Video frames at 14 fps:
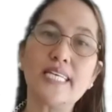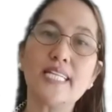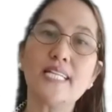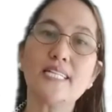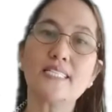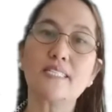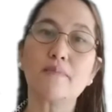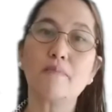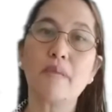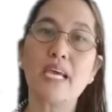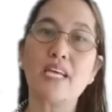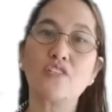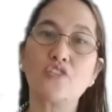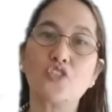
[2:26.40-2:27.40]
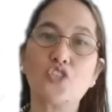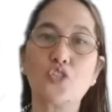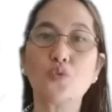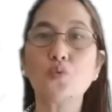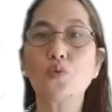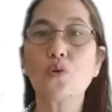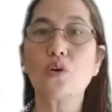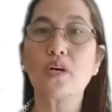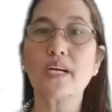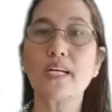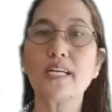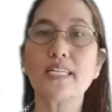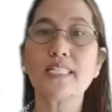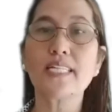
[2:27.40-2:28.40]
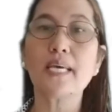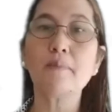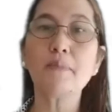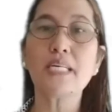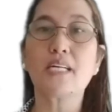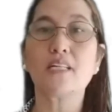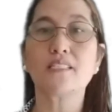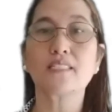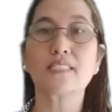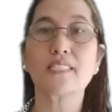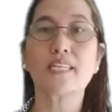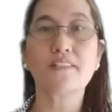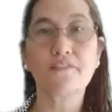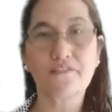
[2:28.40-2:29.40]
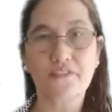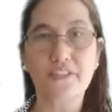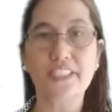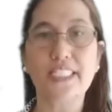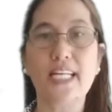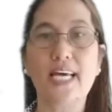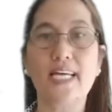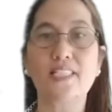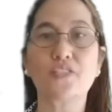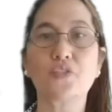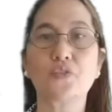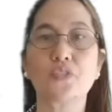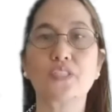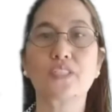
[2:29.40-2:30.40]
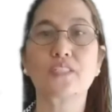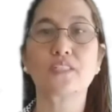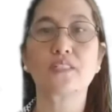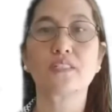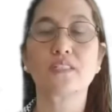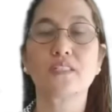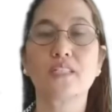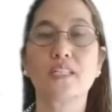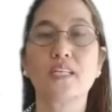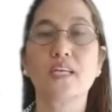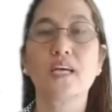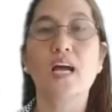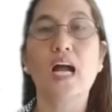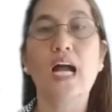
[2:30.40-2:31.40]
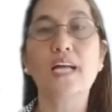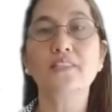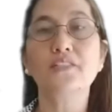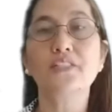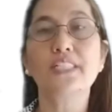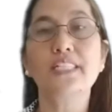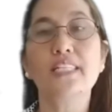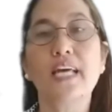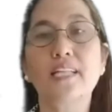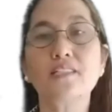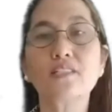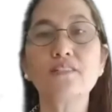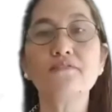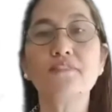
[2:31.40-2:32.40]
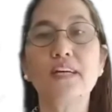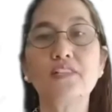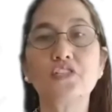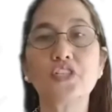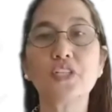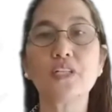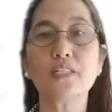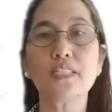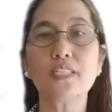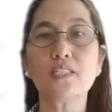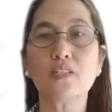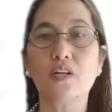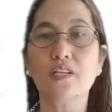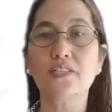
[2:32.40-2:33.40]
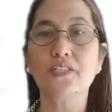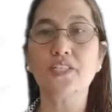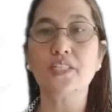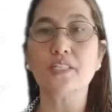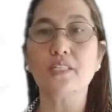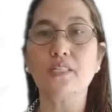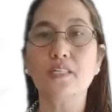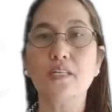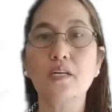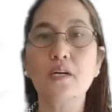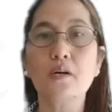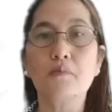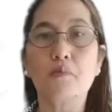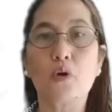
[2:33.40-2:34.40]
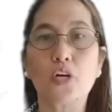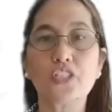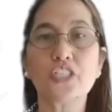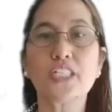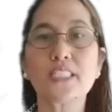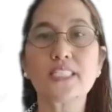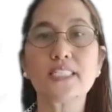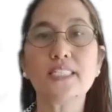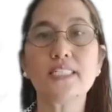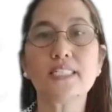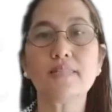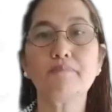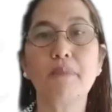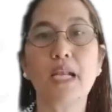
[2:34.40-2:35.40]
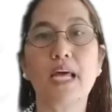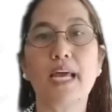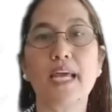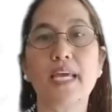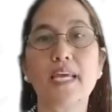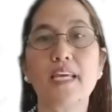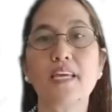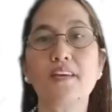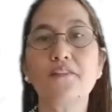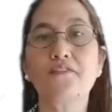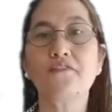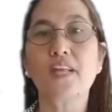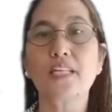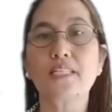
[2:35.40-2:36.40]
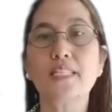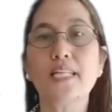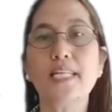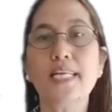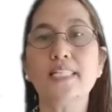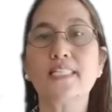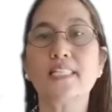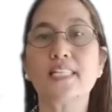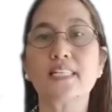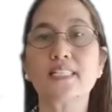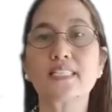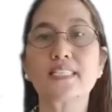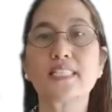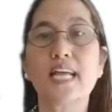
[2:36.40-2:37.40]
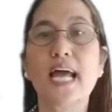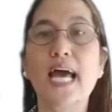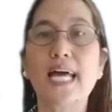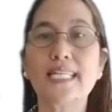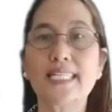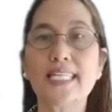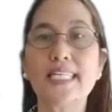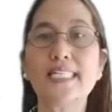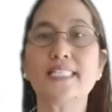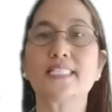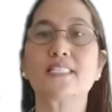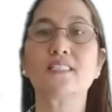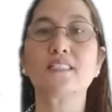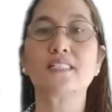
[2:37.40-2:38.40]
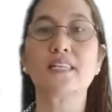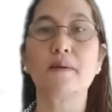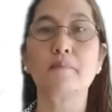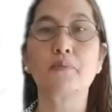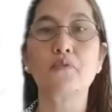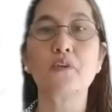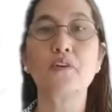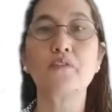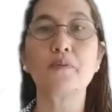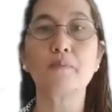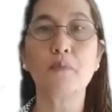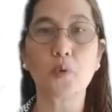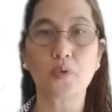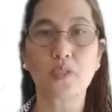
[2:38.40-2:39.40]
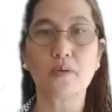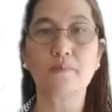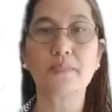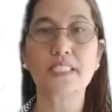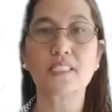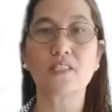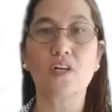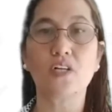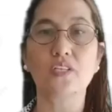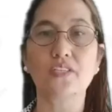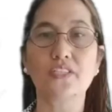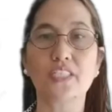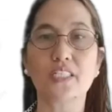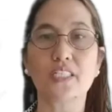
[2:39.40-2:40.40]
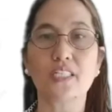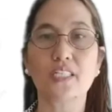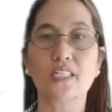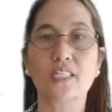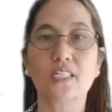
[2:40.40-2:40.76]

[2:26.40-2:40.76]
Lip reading: steel, cement, sugar, chemicals, and fertilizers. Under the non-conventional technology, projects that apply, if not the latest, at least contemporary mode of technology.